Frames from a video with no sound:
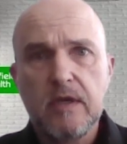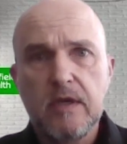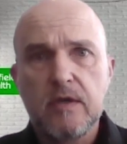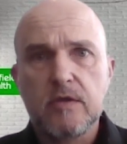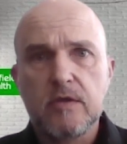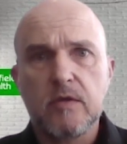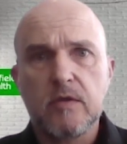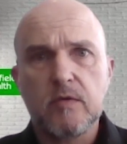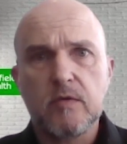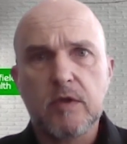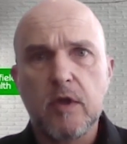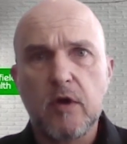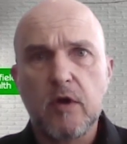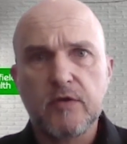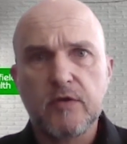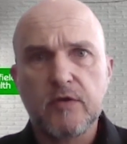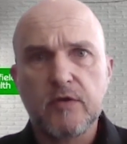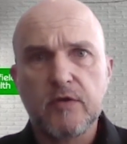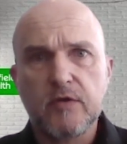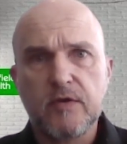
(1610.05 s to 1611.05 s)
So there was
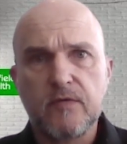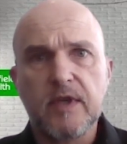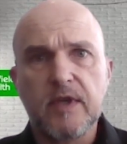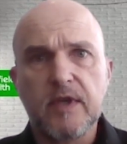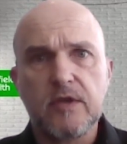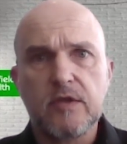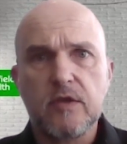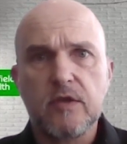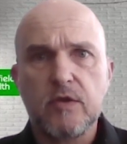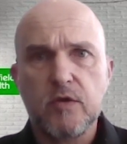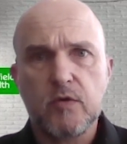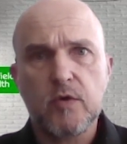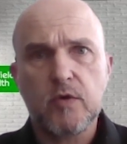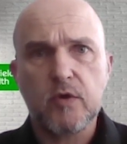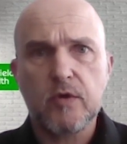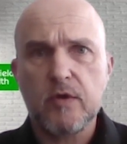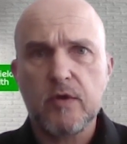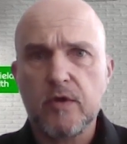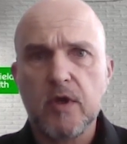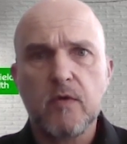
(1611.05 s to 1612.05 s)
lots of things that you
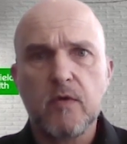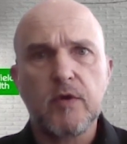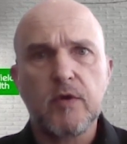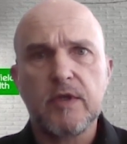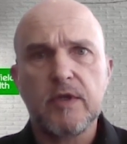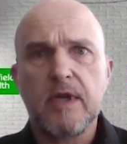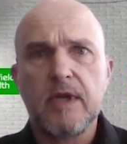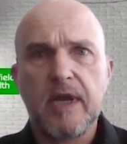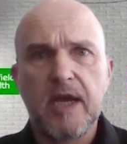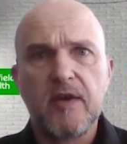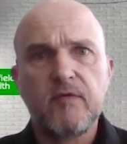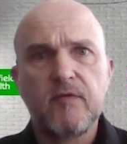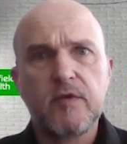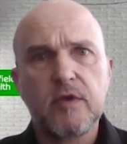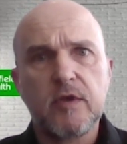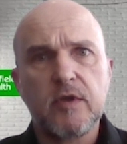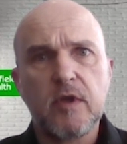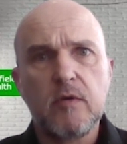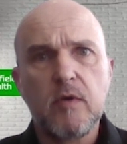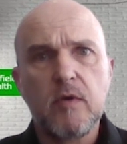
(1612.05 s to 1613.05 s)
couldn't do or didn't have
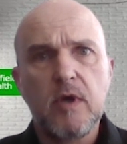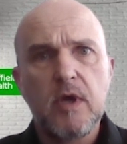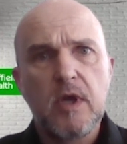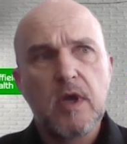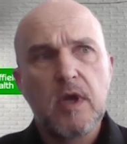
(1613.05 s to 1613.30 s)
to do.